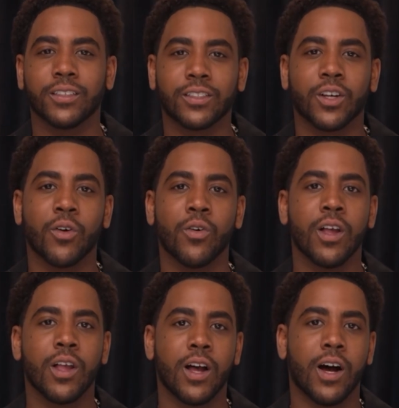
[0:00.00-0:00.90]
So
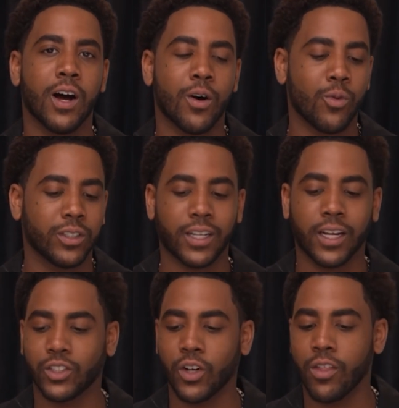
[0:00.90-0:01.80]
uh, once I
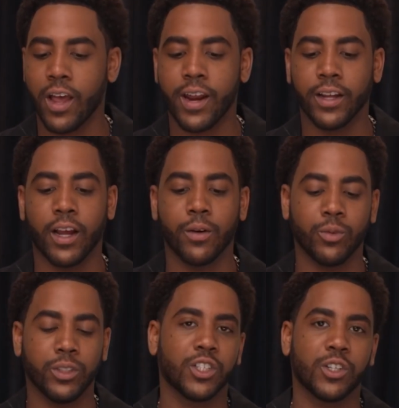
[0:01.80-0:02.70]
saw that, I, I,
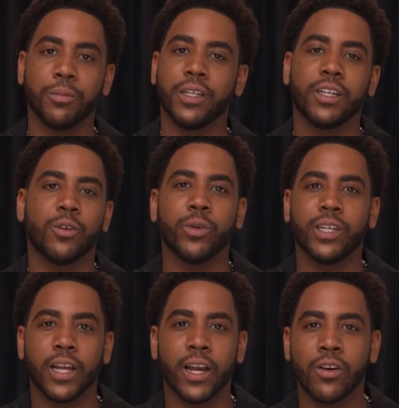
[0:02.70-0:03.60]
we took a meeting a week
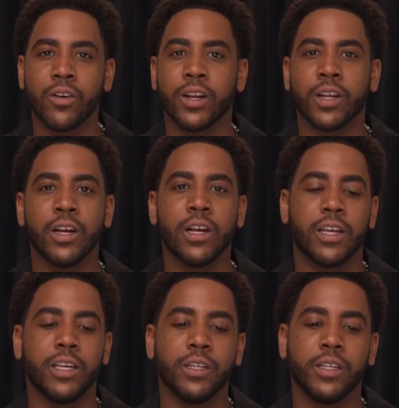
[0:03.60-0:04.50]
later, and
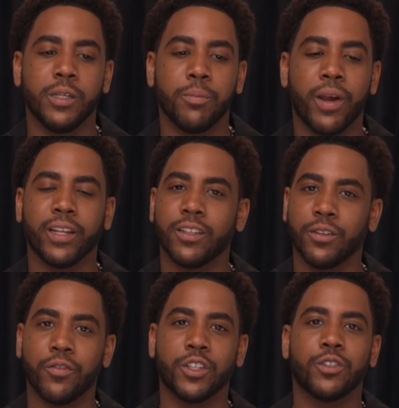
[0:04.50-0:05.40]
he, he painted the
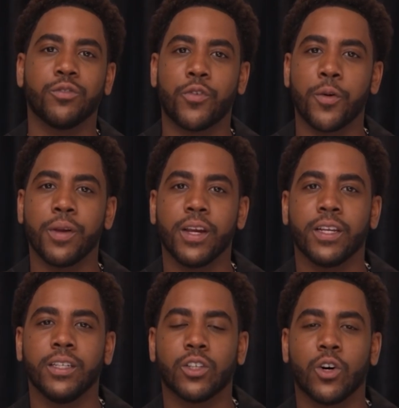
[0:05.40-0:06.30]
vision for me, and
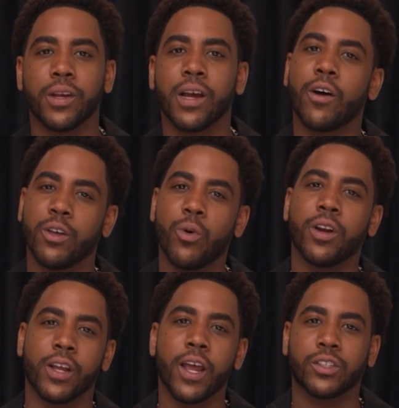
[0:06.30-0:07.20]
he told me how he
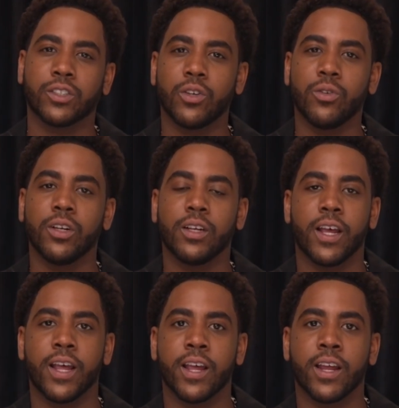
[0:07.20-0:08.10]
wanted to execute it.
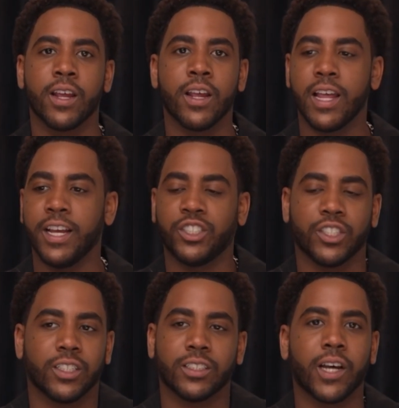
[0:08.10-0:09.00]
And it
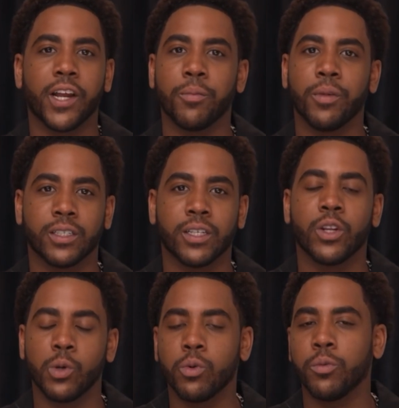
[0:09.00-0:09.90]
just excited me because I
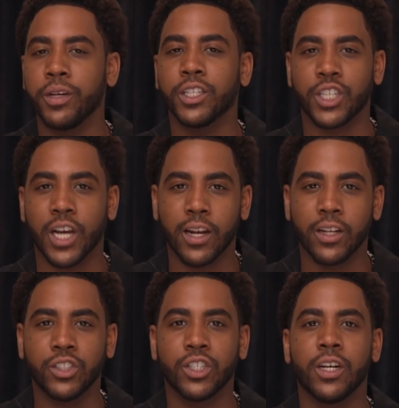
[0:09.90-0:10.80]
knew it would be a
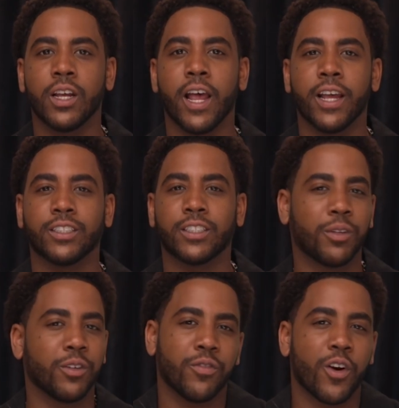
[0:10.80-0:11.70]
challenge and
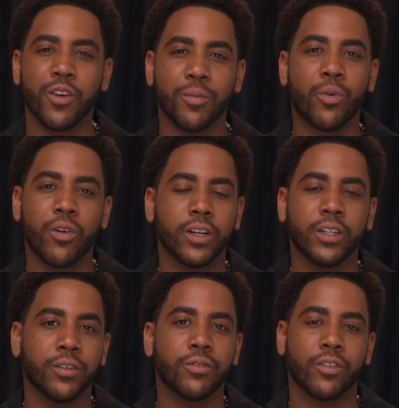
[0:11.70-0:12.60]
something very important and
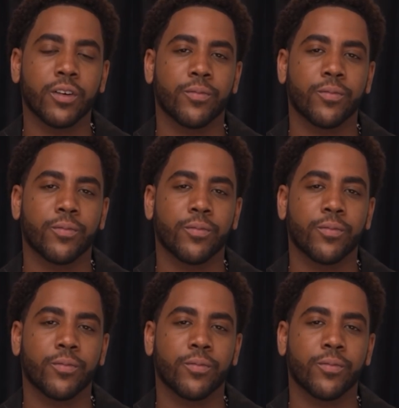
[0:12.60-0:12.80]
different.